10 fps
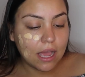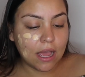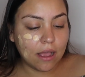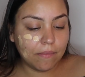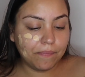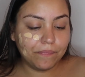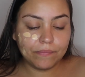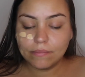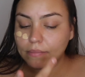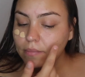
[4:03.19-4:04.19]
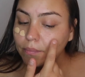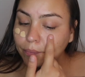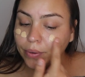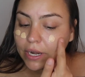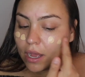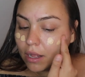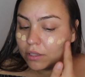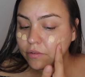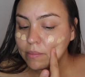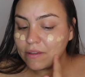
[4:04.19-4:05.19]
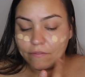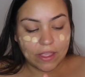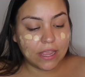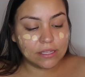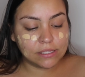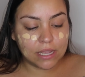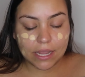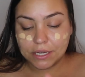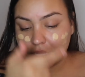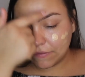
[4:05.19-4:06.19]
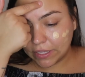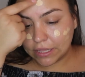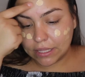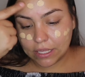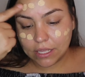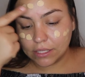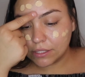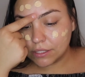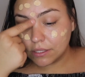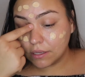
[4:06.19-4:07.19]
put it all over my face, kind of like this.